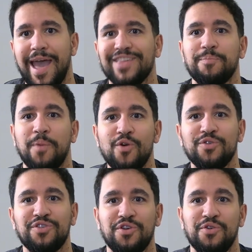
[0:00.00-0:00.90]
as
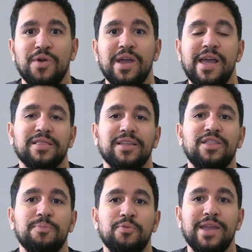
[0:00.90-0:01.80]
opposed to
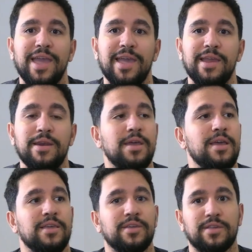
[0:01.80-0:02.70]
let's bring in
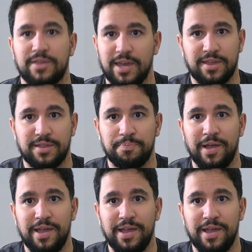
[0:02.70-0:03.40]
six